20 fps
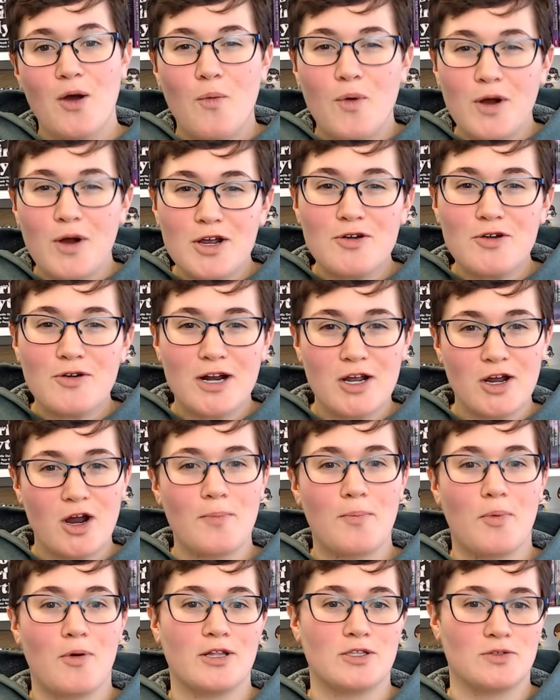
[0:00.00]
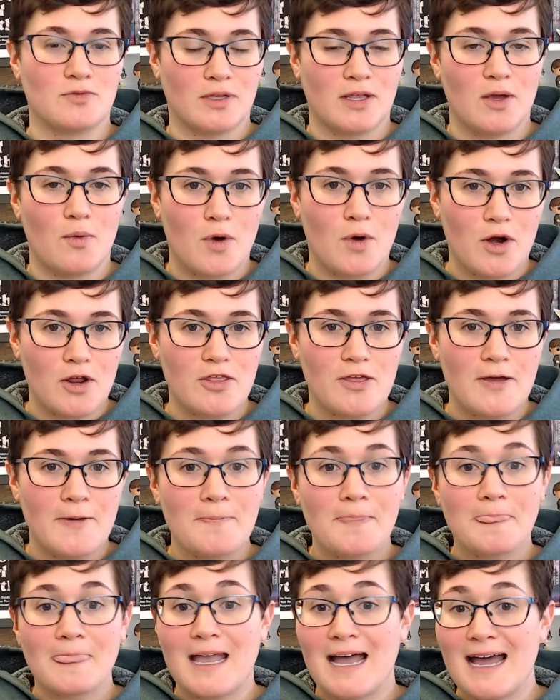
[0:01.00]
what are credit card points really worth?
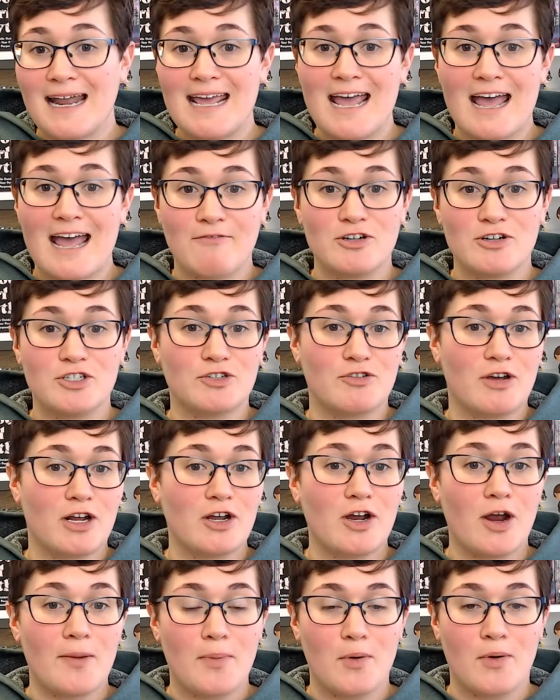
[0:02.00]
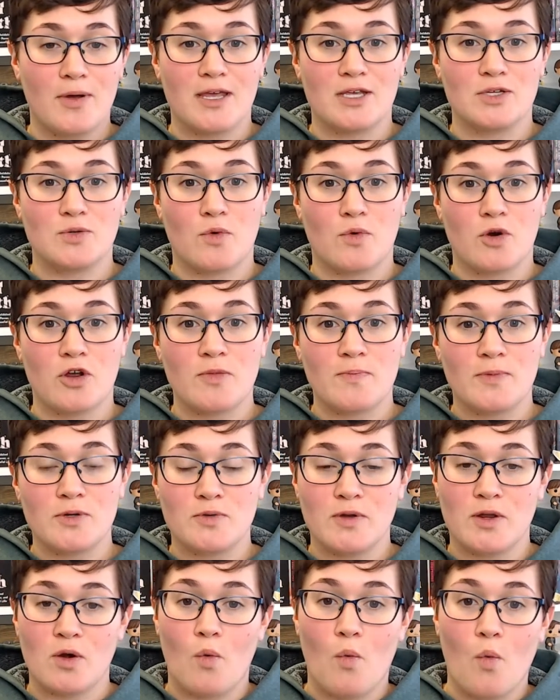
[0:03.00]
On average, a credit card point is worth
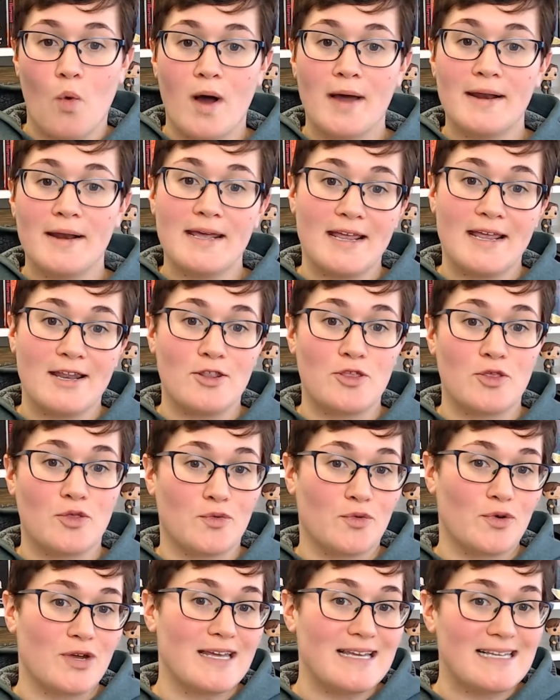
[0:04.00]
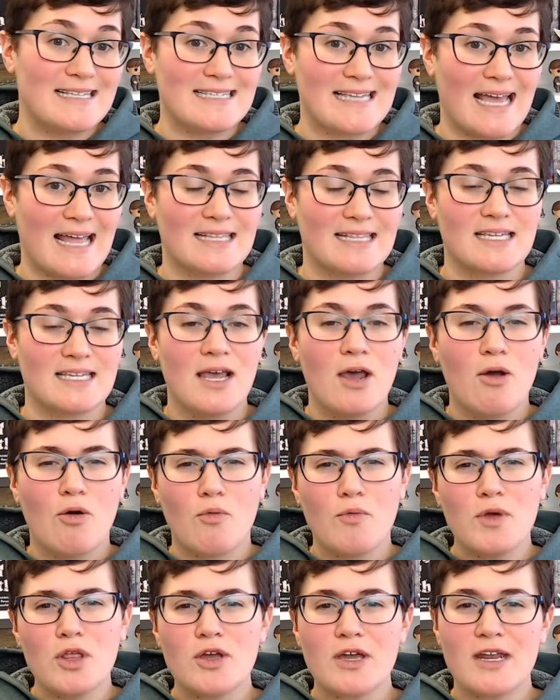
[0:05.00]
between 1 and 3 cents.
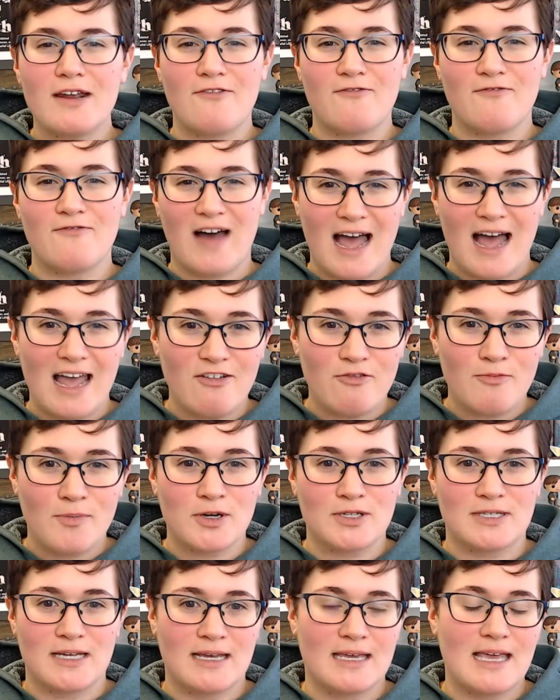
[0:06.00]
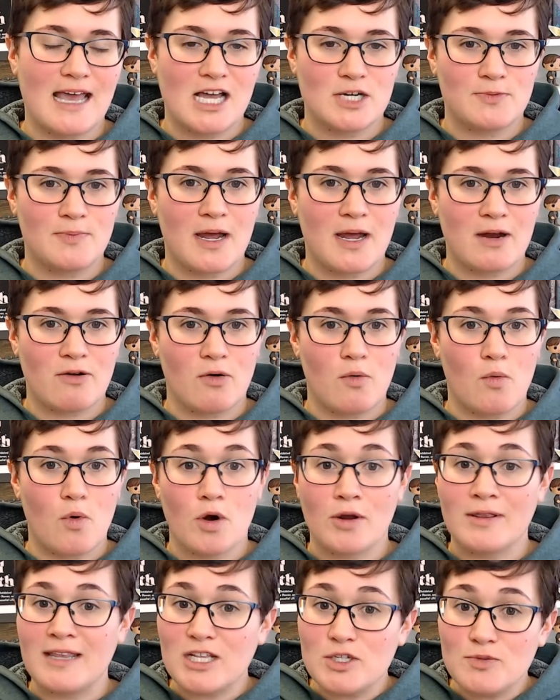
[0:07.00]
When we look at a 5% cashback
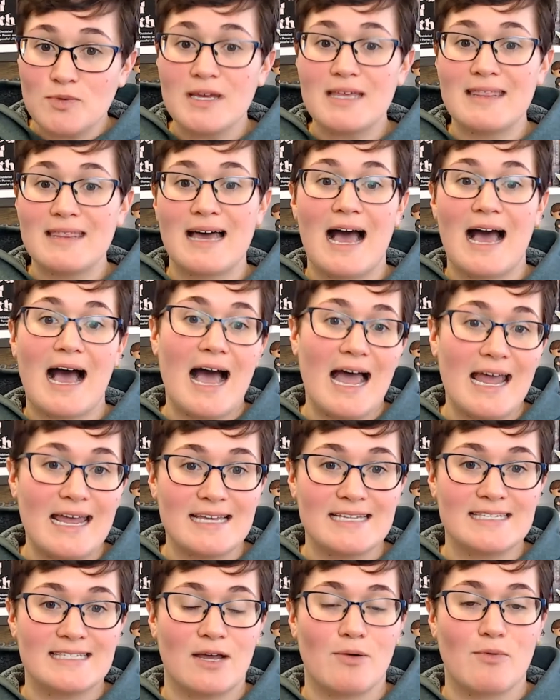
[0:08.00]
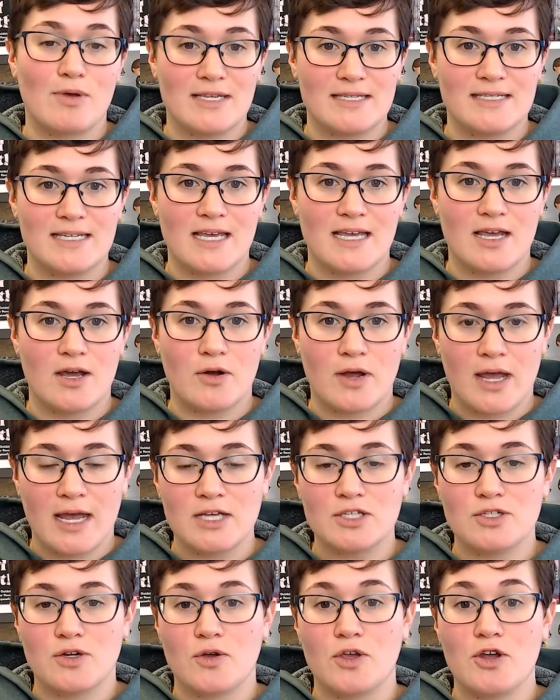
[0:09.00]
reward, that's really the highest that we see,
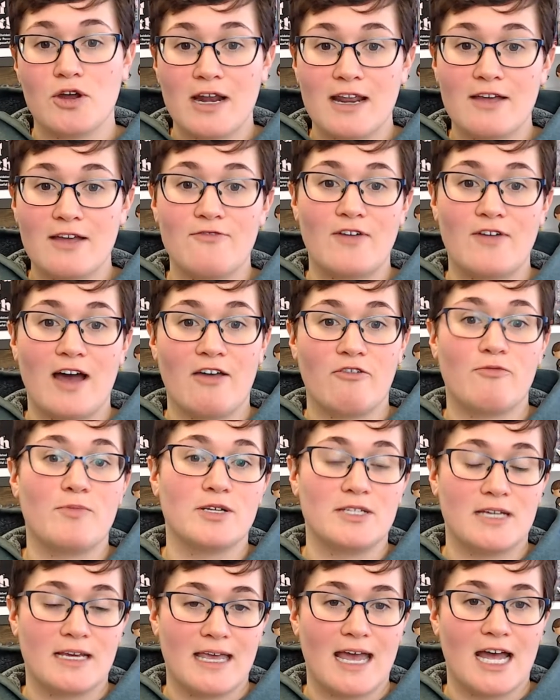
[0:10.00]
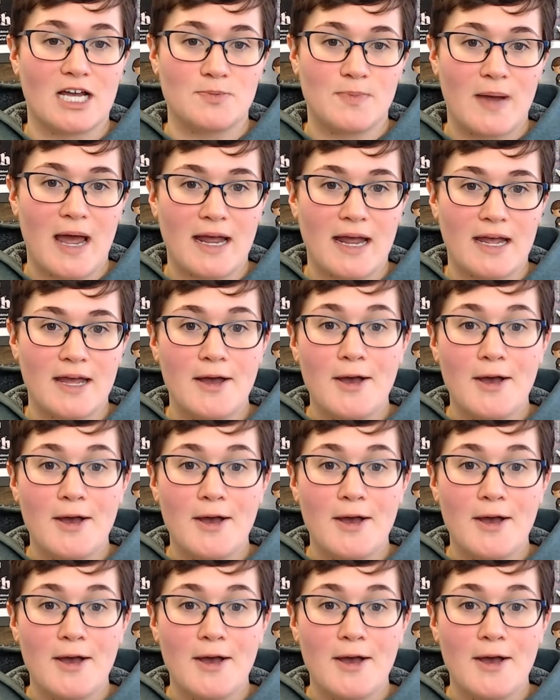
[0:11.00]
okay? So you're getting 5% cashback.